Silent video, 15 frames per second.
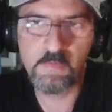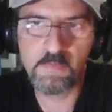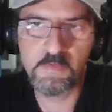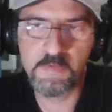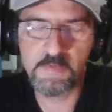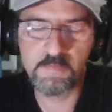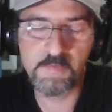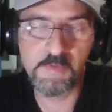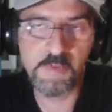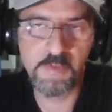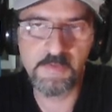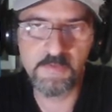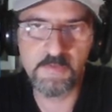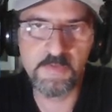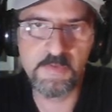Really
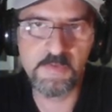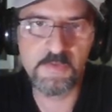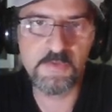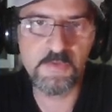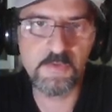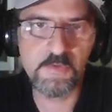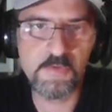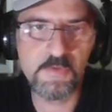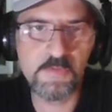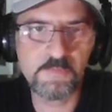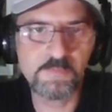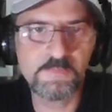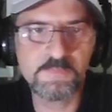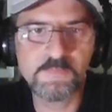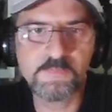interesting choice.
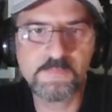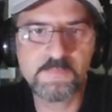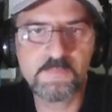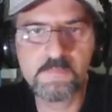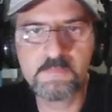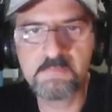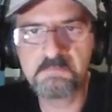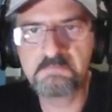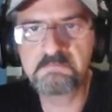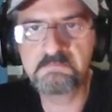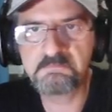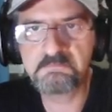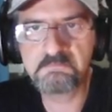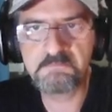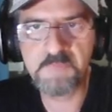
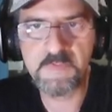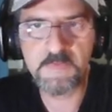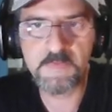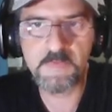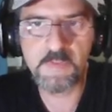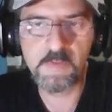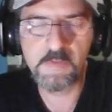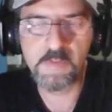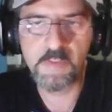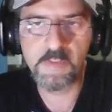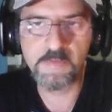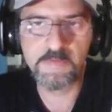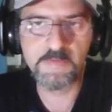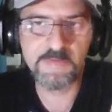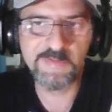But Skellige
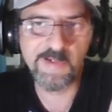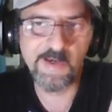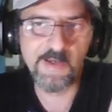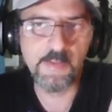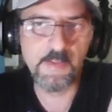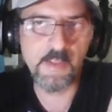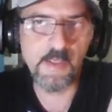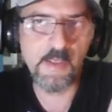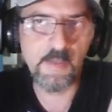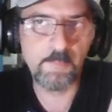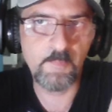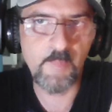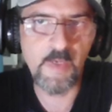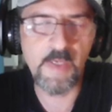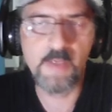is kinda
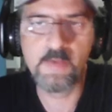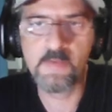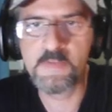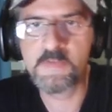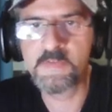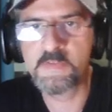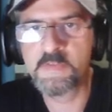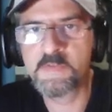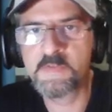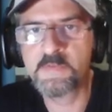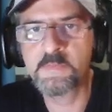meh this season.